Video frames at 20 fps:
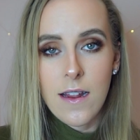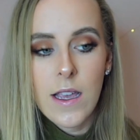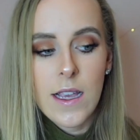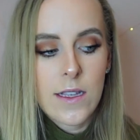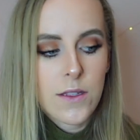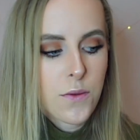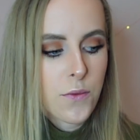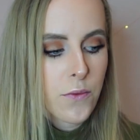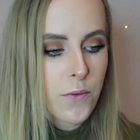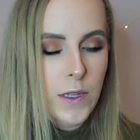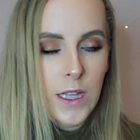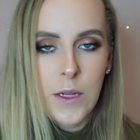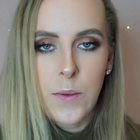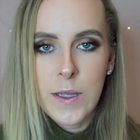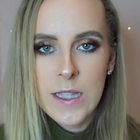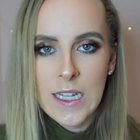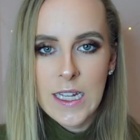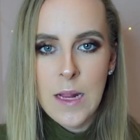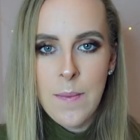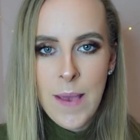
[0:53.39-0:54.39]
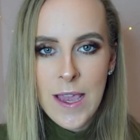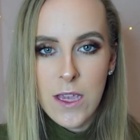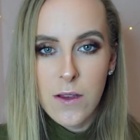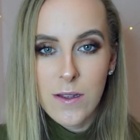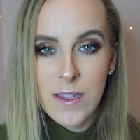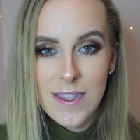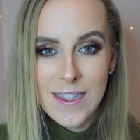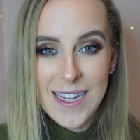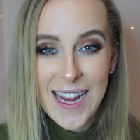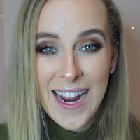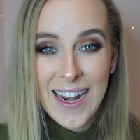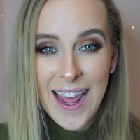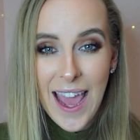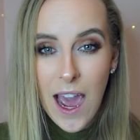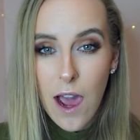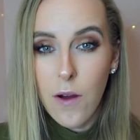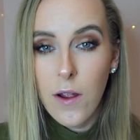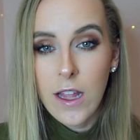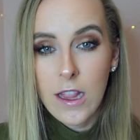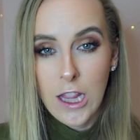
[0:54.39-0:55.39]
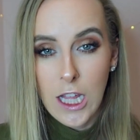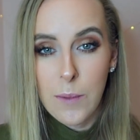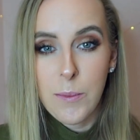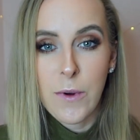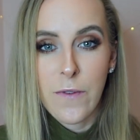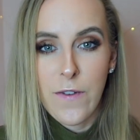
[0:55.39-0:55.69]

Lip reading: It is really what's going to make you stand out and look